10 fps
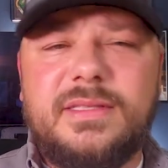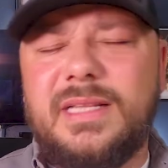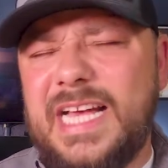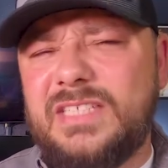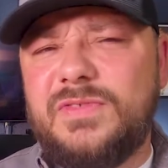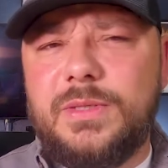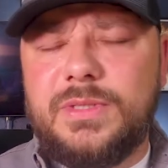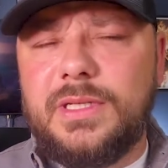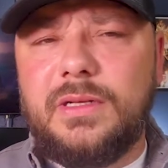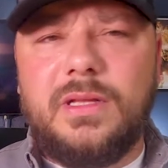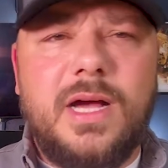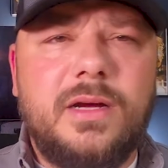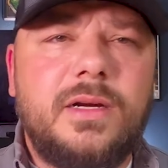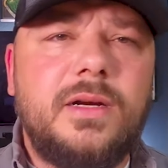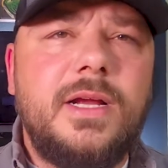The last video is a little
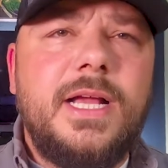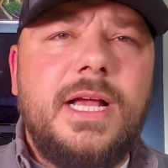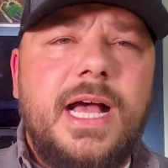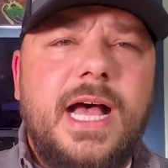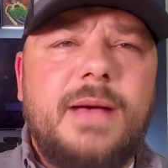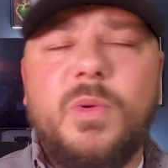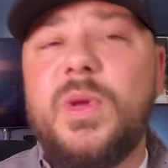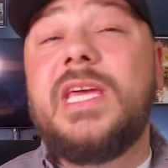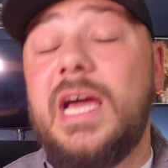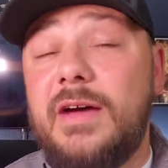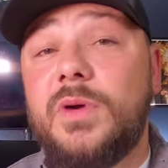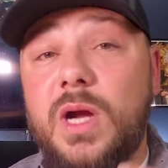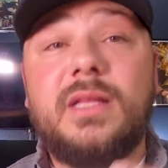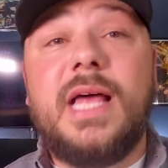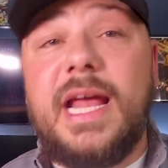longer, but we cover
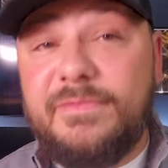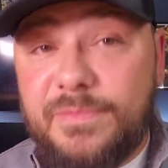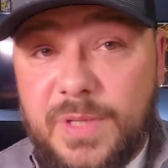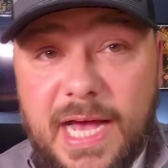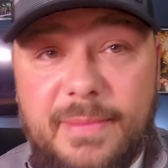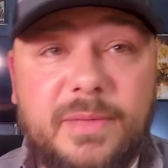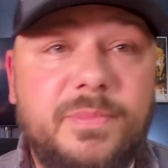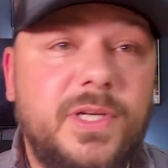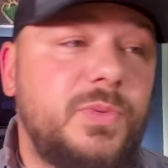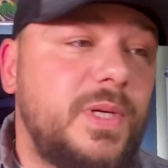a lot of comic books.